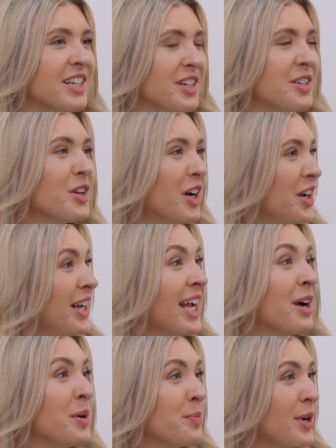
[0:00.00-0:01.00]
not only
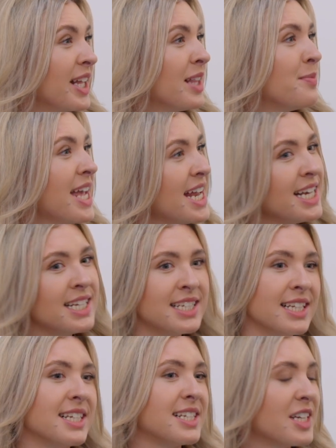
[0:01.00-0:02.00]
how we bring them in
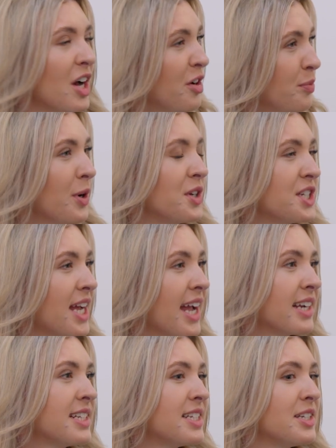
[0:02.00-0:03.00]
to the start of
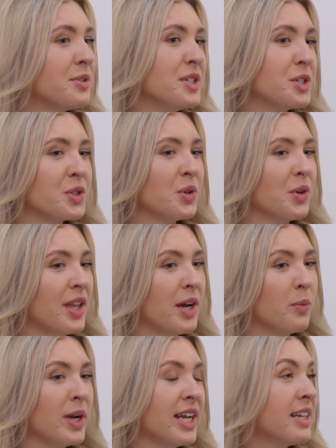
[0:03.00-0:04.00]
projects to ensure
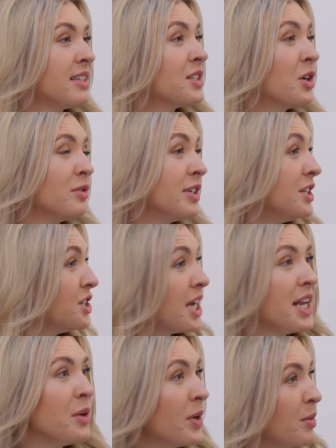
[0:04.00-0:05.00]
that we're solving
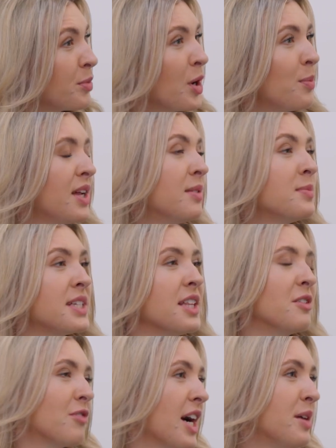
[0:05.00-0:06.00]
genuine problems
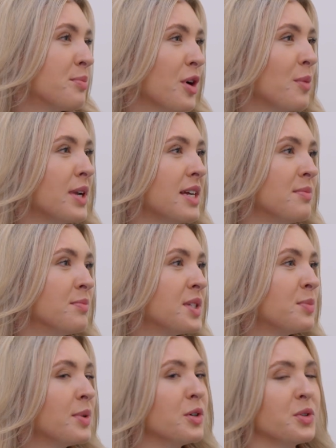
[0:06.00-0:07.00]
and the right
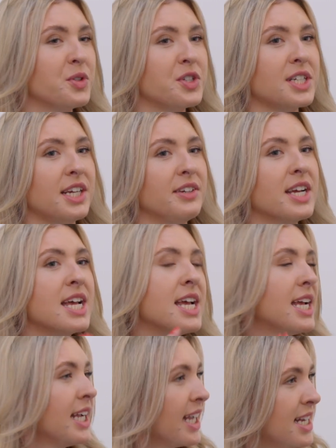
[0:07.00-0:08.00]
problems, but also
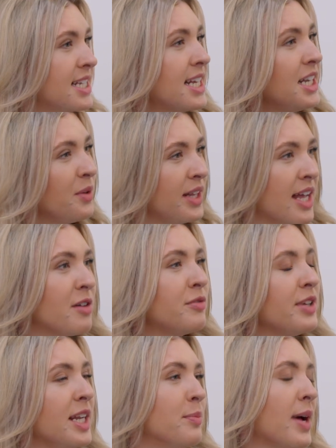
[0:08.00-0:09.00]
continuing that
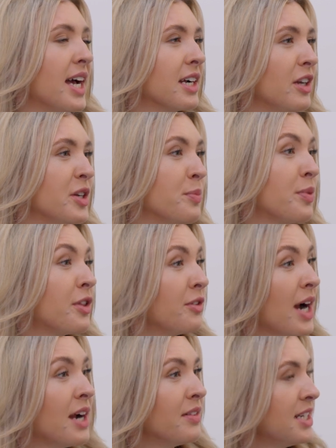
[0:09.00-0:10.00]
feedback loop
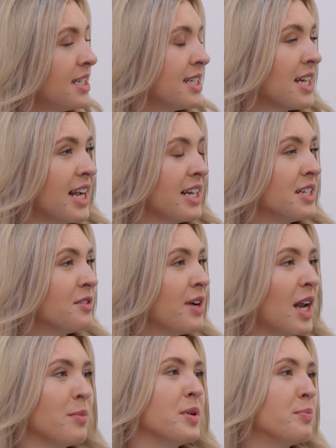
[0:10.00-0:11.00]
throughout the design and
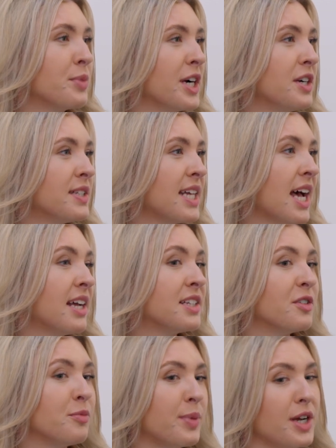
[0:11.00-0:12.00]
development
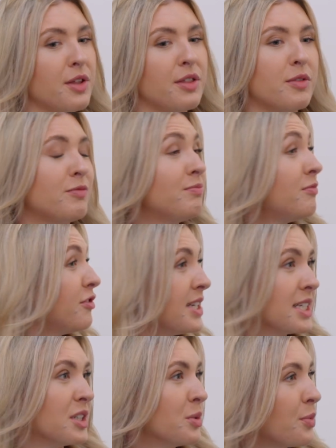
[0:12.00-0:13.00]
process of both
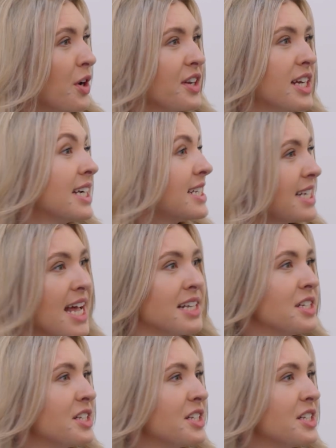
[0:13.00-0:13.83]
physical products and